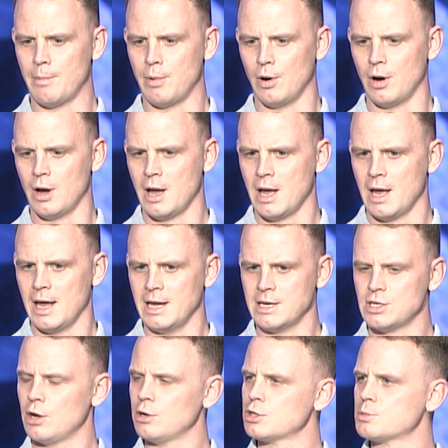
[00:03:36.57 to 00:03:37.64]
but he's
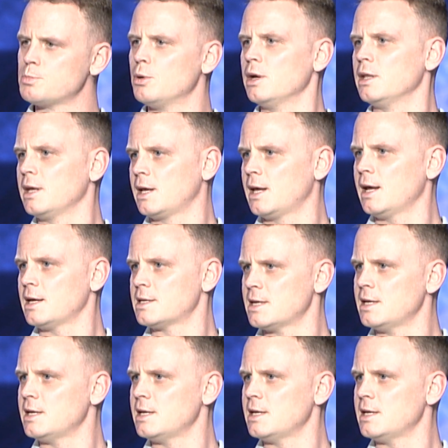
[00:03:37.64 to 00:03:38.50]
not just putting the kicks in,